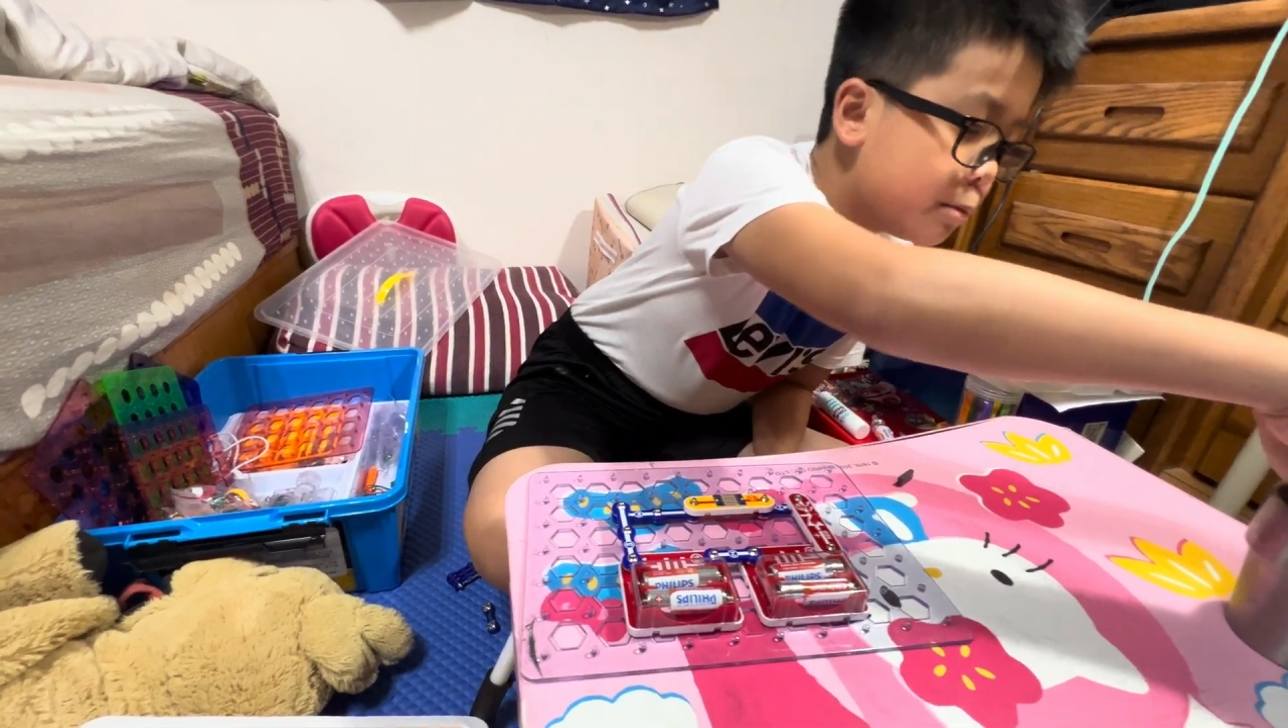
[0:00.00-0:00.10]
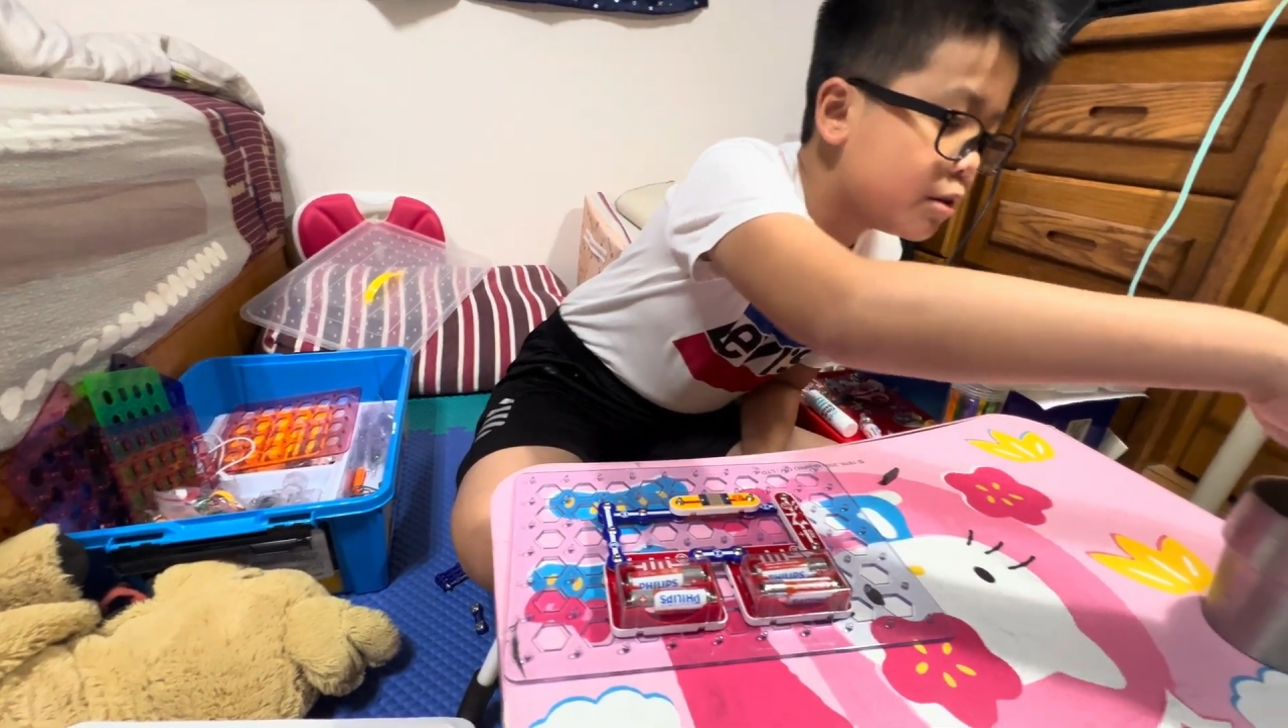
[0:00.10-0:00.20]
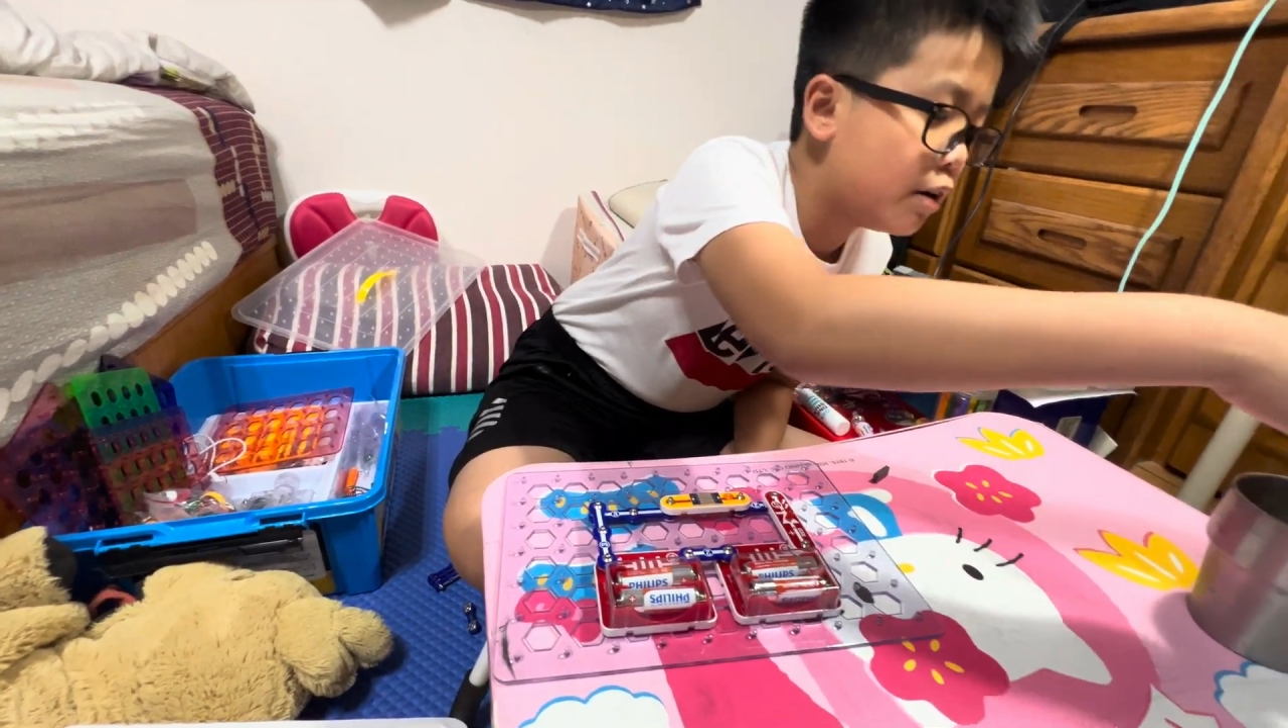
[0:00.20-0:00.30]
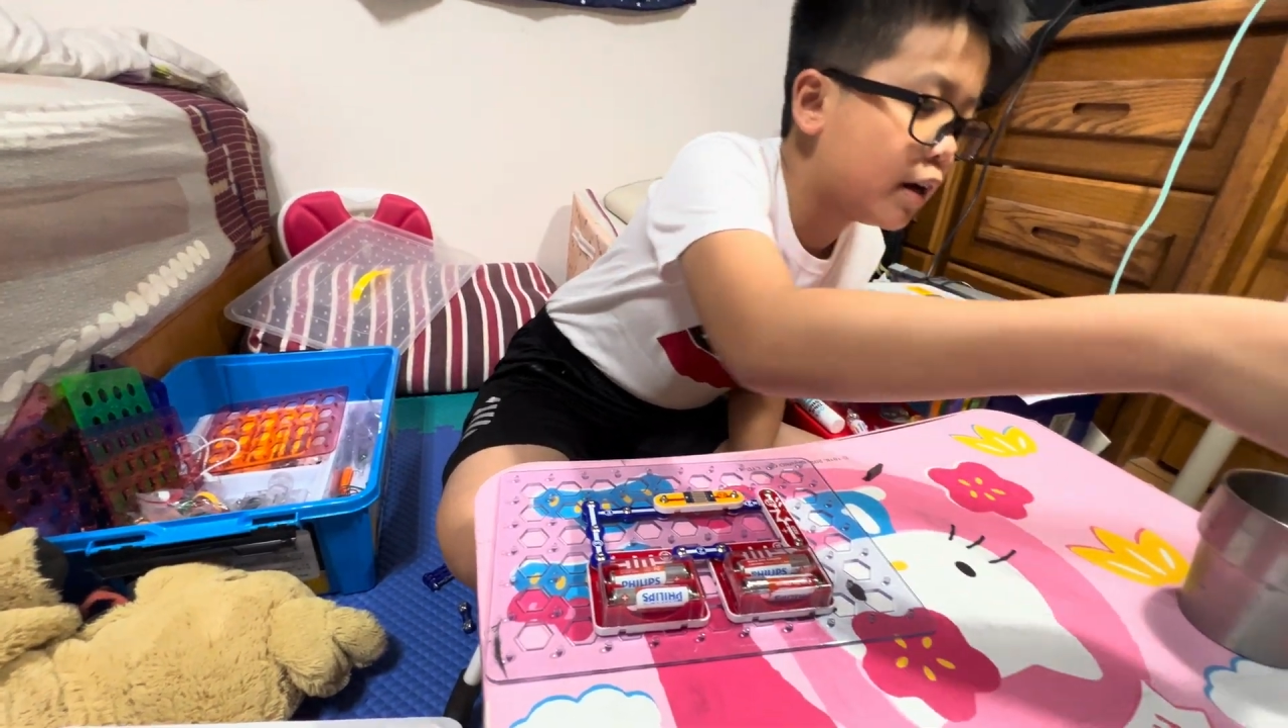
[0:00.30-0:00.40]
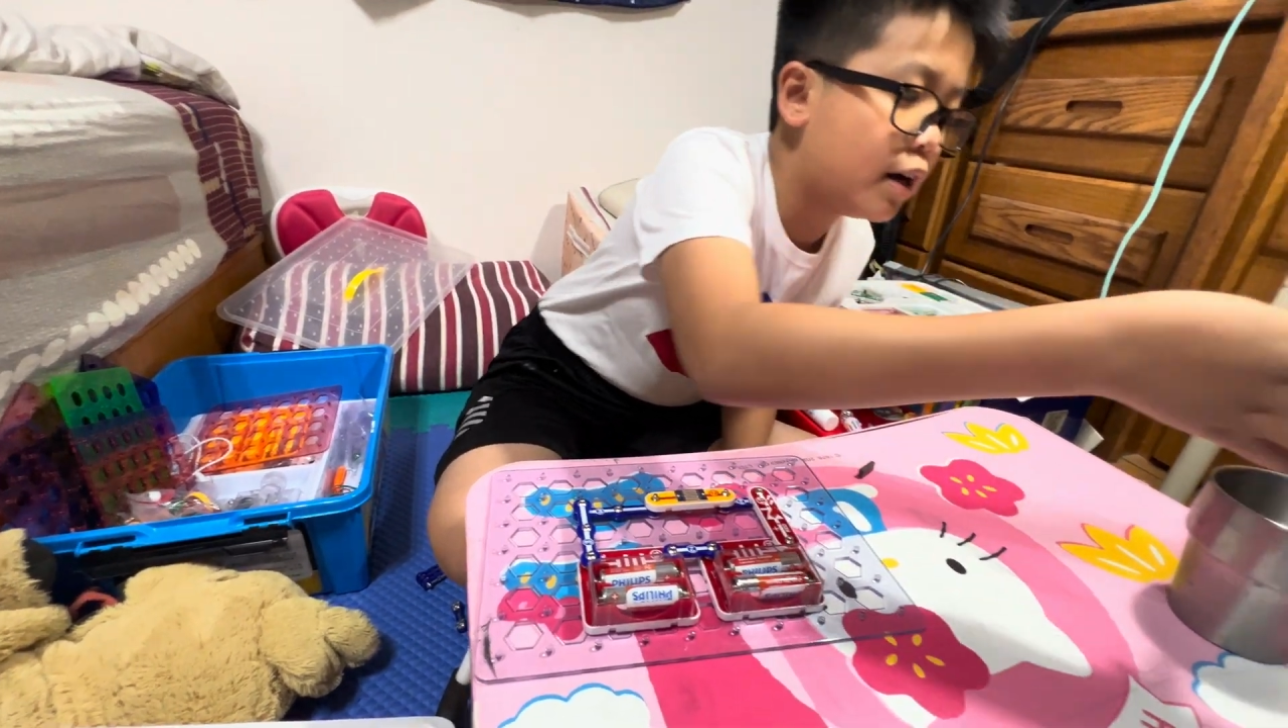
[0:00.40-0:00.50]

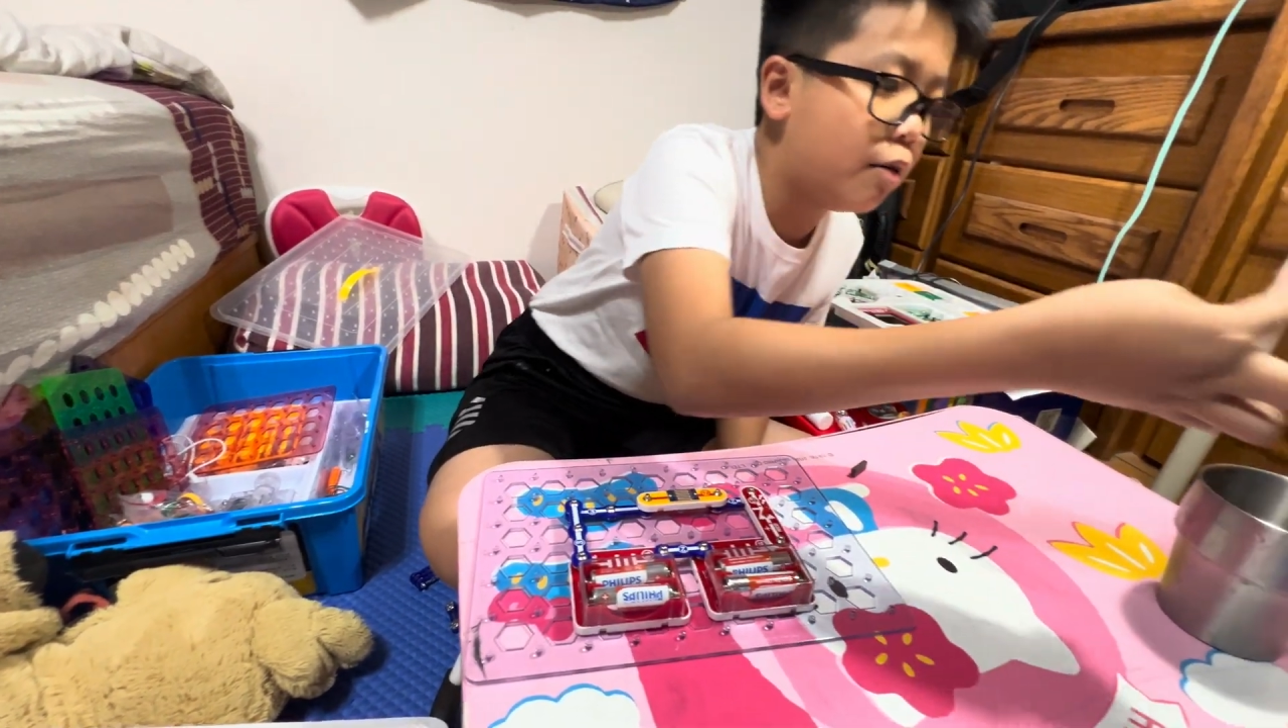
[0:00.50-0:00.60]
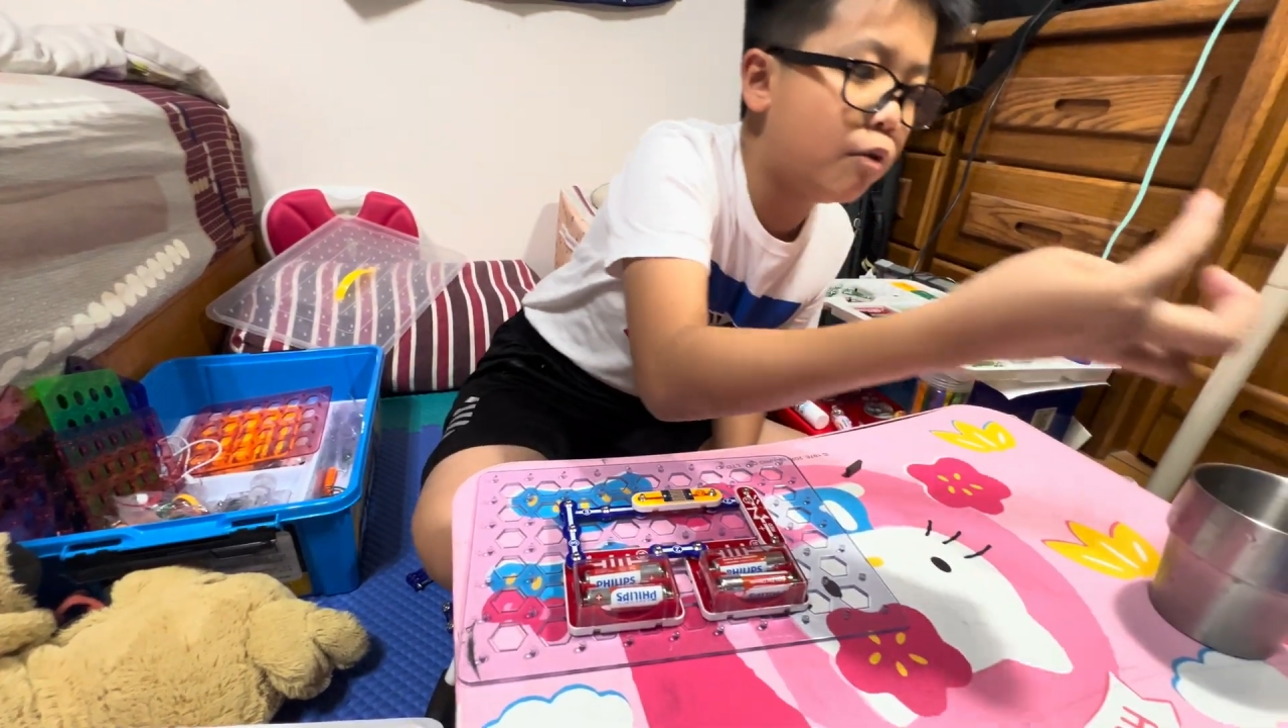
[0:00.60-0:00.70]
So I got